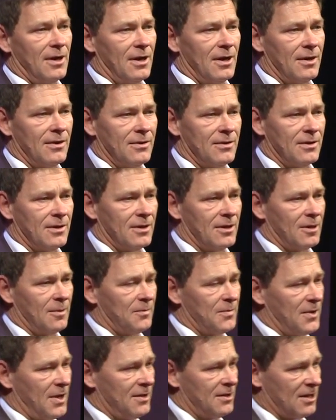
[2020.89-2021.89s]
and
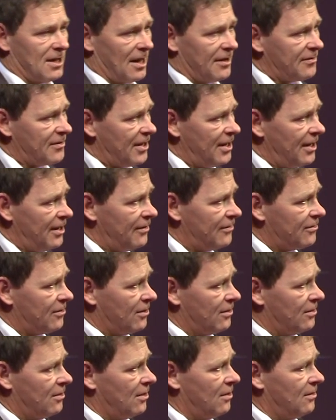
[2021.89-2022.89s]
um, in the last case
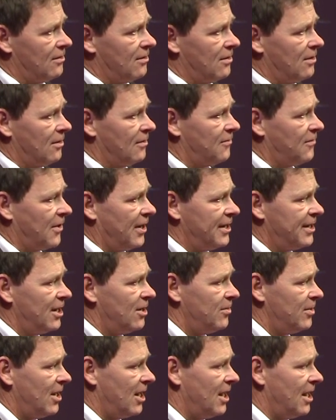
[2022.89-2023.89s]
on, on, on, Friday
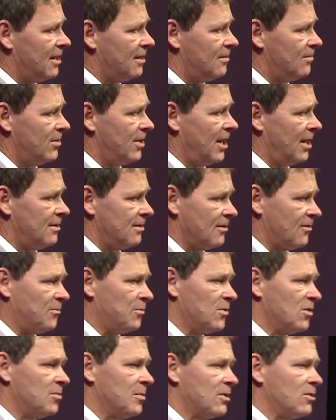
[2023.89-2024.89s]
we had we had an
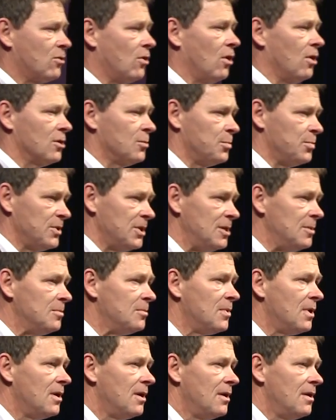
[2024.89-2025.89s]
experiment called Beam,
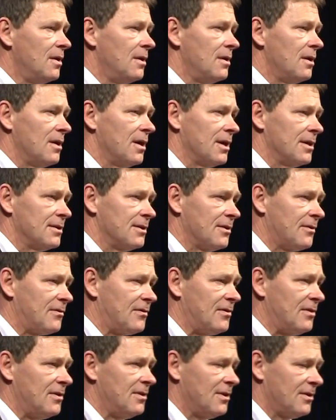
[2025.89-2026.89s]
and it's
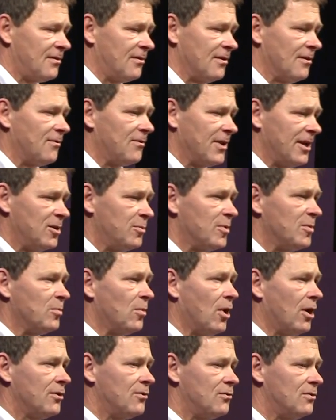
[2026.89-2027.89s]
the it's an inflatable
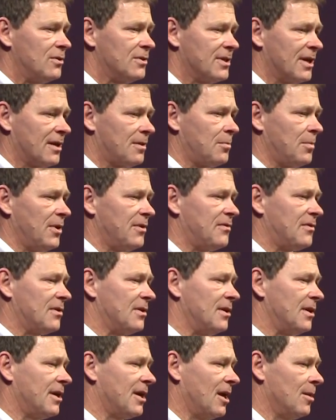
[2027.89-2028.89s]
module that
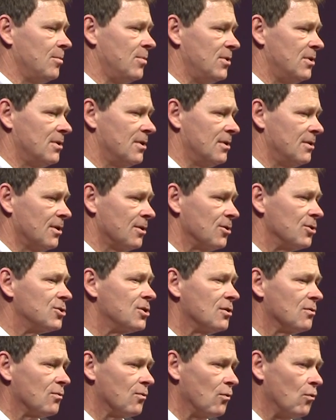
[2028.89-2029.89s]
basically can be an
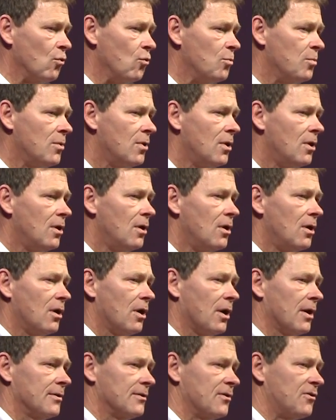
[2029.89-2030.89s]
additional room
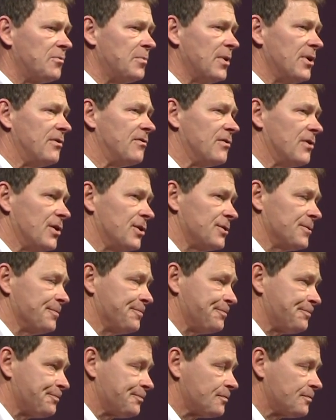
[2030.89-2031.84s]
on the space station.